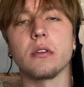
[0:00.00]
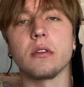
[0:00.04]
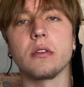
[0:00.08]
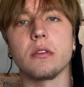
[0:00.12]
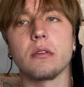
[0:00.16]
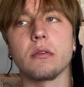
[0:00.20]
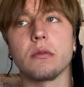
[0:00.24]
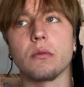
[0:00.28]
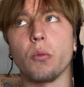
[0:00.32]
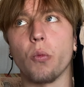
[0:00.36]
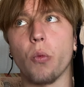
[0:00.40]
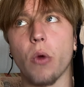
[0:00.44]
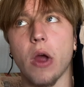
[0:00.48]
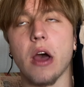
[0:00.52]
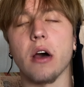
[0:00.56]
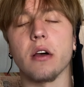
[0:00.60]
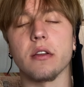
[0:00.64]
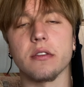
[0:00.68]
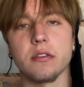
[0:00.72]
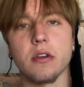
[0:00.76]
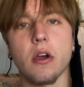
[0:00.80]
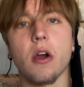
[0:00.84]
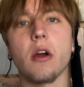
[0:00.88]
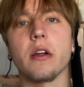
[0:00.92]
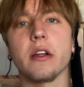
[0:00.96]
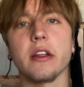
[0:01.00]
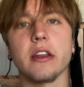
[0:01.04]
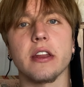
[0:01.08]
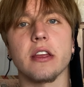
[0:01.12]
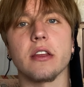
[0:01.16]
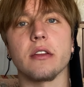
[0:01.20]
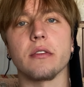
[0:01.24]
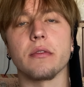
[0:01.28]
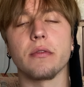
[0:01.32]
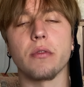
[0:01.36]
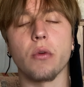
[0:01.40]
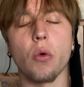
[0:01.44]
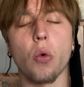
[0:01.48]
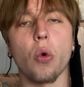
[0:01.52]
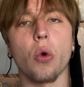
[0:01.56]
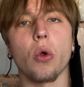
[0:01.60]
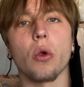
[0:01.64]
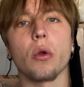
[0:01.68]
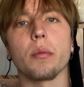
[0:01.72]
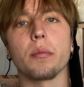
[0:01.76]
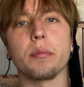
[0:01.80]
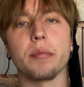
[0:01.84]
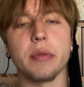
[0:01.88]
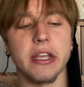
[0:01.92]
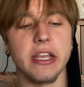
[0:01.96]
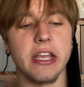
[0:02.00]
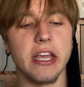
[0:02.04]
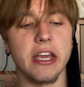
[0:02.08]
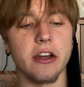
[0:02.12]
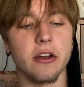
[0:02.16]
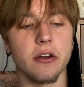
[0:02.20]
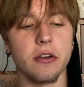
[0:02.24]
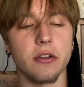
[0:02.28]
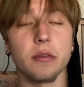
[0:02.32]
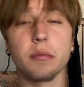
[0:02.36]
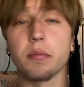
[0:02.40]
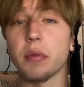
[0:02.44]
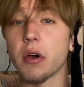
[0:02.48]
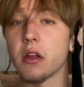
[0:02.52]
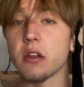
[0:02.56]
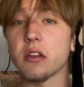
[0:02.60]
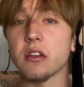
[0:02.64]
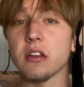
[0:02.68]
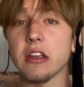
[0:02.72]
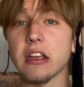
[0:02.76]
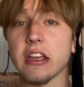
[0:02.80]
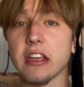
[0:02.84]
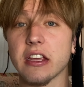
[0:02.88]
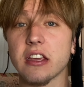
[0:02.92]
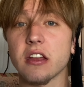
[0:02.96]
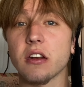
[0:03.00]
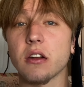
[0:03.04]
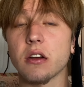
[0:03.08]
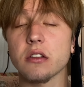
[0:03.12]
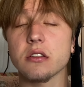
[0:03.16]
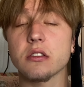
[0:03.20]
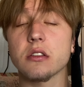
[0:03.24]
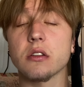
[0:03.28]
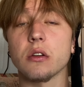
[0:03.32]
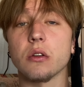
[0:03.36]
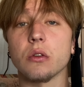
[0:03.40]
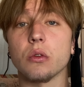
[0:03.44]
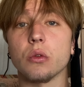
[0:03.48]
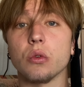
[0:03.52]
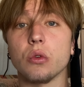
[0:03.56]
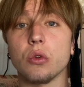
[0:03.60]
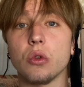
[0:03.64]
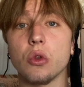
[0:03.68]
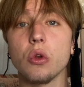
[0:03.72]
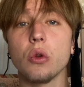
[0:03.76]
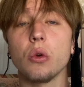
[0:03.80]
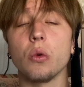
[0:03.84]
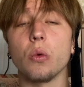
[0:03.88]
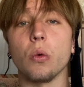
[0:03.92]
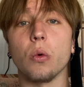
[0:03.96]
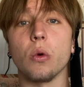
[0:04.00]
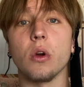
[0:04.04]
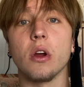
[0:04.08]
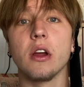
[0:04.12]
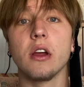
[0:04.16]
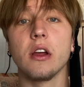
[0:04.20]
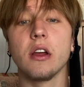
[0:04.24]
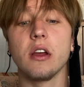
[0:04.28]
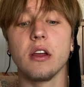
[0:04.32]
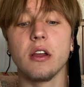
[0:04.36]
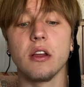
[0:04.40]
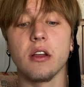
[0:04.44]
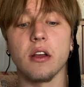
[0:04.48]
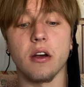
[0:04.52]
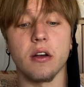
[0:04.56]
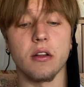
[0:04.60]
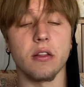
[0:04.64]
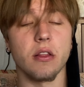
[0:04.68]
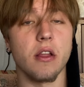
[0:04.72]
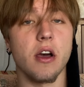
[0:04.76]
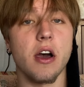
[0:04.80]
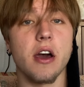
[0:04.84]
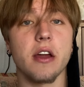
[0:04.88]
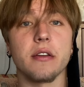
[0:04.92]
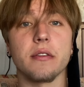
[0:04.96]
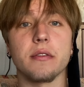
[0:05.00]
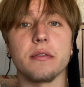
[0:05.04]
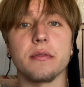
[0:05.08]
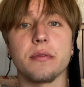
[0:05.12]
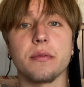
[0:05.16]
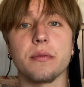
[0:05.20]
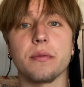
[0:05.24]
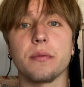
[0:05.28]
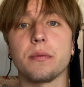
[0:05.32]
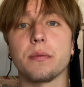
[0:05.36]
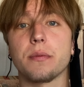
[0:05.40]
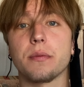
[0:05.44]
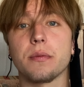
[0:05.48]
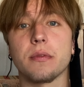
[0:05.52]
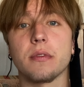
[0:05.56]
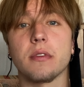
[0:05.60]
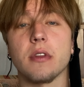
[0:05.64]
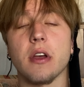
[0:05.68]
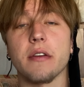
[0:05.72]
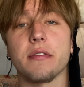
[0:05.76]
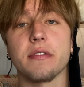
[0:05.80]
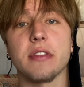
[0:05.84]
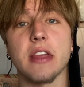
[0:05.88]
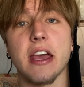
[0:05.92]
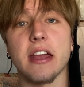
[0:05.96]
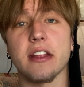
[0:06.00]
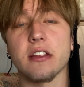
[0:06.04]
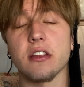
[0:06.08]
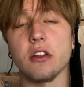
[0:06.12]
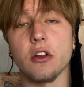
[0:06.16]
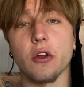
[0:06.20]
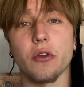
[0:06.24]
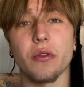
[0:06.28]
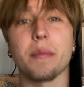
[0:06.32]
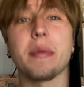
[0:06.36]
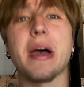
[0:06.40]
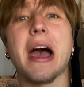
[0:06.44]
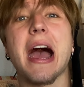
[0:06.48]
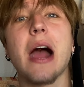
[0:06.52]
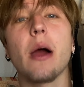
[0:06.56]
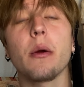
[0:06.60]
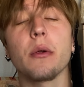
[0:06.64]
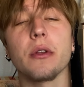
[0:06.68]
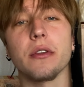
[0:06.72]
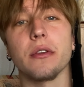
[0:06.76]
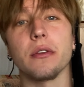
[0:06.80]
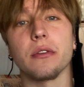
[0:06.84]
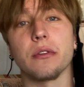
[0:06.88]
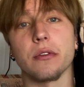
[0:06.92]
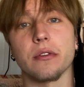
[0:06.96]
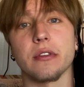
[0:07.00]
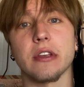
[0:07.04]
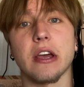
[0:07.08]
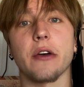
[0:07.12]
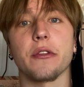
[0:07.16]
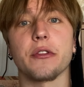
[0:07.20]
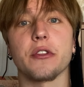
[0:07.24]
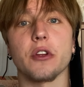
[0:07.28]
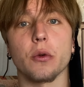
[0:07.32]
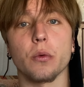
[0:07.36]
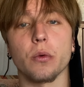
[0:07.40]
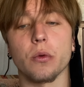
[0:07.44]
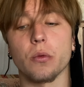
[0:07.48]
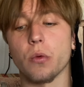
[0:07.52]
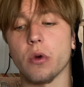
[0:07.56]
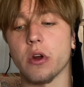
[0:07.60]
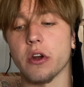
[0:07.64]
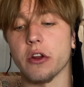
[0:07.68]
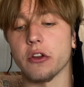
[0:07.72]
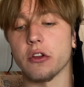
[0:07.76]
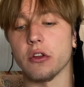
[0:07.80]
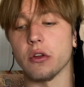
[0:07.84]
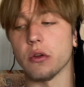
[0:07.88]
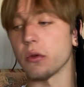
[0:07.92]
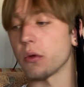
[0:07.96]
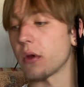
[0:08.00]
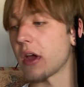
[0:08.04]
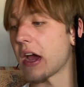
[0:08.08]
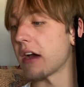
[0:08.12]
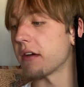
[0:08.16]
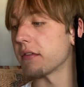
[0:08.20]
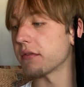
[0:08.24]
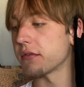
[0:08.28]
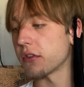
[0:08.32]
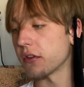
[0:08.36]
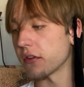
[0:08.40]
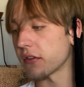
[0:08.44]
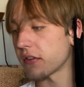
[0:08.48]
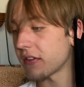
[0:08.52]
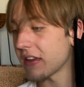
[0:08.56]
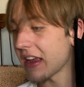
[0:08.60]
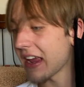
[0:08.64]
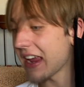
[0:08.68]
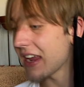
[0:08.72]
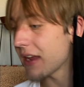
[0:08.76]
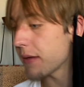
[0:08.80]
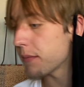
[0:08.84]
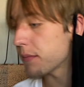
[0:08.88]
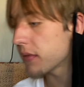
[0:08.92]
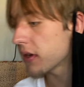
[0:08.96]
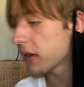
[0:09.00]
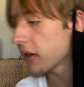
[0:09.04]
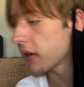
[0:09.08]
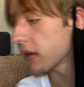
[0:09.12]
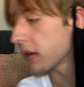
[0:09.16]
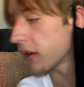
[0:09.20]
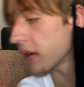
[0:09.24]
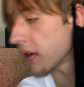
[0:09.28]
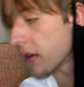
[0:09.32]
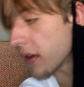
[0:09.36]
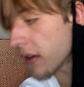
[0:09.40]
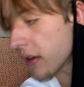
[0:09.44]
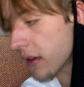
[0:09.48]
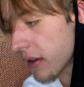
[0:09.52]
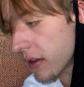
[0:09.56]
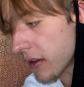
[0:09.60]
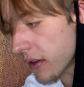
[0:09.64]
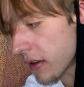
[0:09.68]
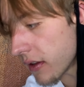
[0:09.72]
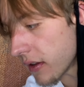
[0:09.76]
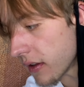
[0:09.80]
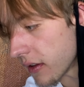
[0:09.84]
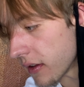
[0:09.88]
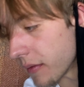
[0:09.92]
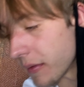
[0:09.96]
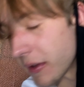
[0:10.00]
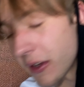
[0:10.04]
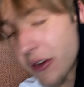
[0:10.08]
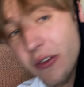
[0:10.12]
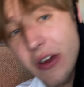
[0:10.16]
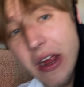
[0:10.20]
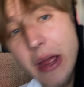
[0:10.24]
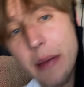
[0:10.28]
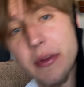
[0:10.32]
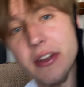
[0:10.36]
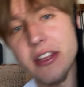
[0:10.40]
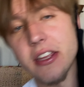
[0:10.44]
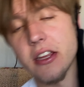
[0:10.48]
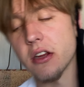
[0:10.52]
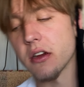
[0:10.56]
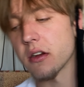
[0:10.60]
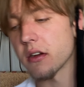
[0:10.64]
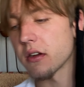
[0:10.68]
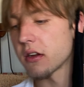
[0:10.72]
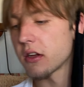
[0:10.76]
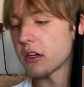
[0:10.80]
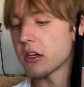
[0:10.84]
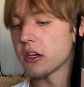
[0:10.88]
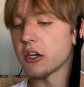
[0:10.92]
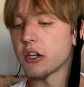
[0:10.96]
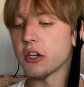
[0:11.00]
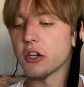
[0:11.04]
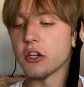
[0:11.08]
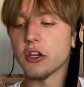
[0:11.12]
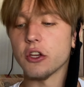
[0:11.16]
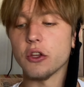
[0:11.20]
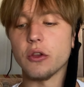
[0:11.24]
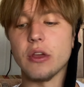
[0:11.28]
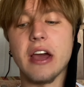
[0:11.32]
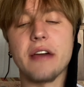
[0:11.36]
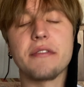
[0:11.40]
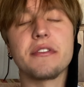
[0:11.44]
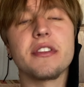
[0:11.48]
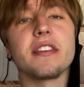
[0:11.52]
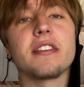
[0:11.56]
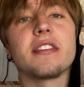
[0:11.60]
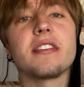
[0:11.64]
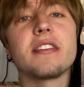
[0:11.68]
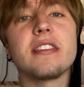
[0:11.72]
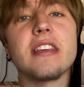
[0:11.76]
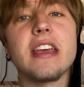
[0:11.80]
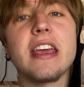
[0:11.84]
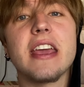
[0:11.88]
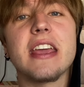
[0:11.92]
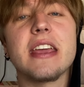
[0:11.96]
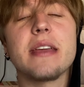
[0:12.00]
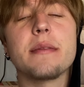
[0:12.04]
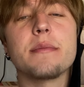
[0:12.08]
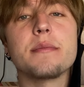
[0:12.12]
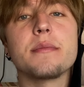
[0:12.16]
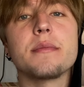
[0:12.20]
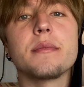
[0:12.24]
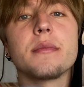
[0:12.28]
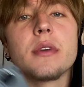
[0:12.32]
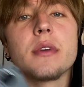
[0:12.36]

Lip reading: well targeted for beginners, but it can also do a lot of stuff that, you know, the power users out there would want to do. You have the same, let me grab it here. You have the same